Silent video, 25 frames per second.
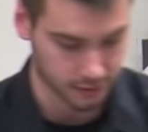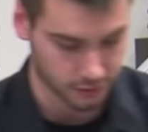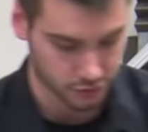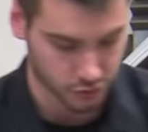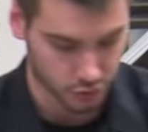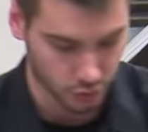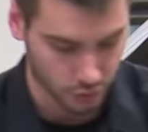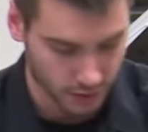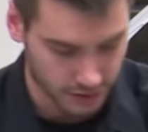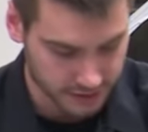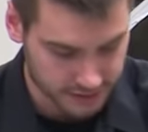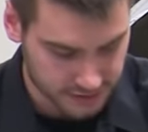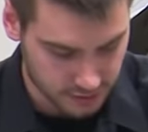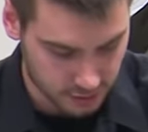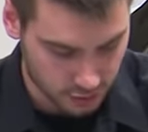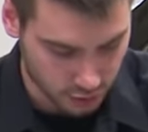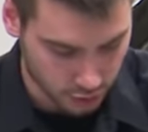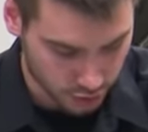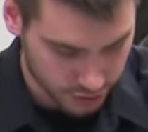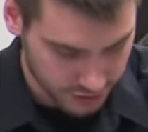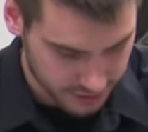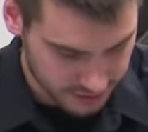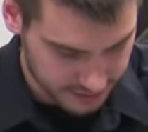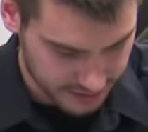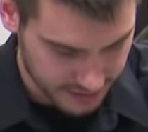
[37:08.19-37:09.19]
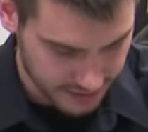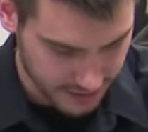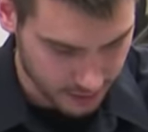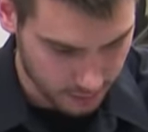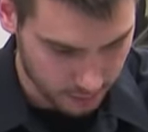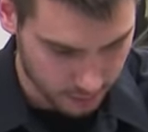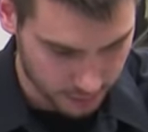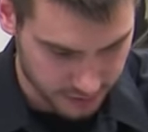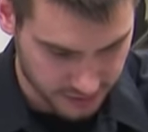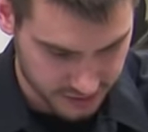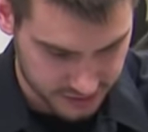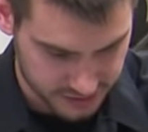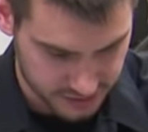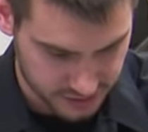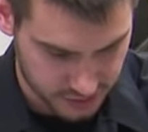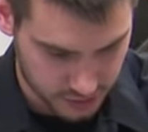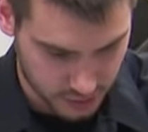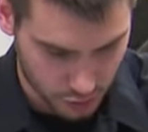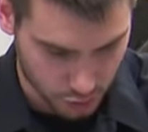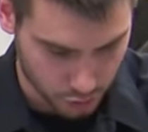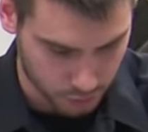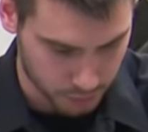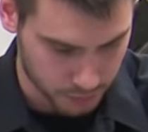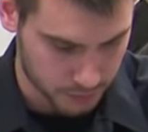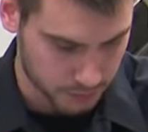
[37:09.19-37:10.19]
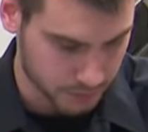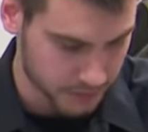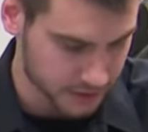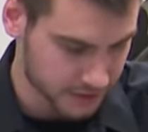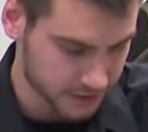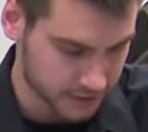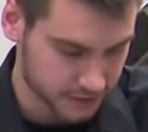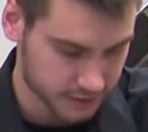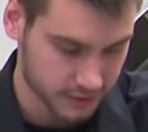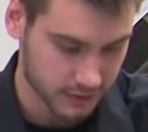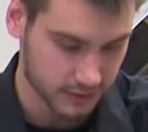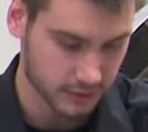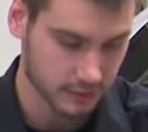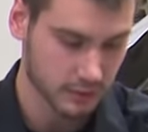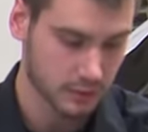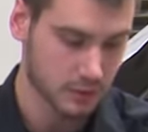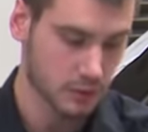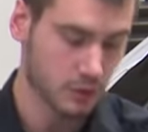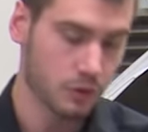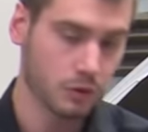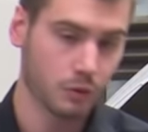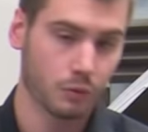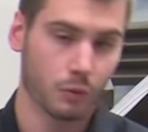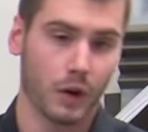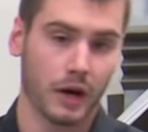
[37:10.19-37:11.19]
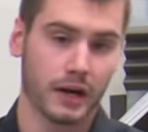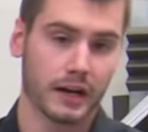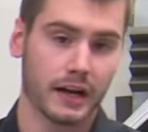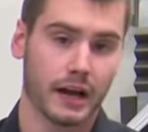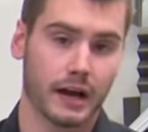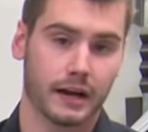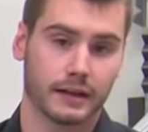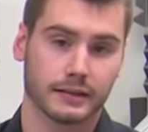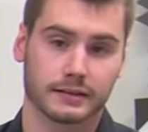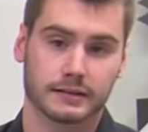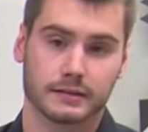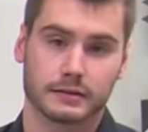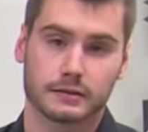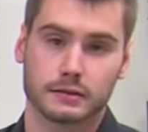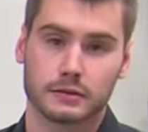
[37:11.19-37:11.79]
So let's look at that with a scope, because why not?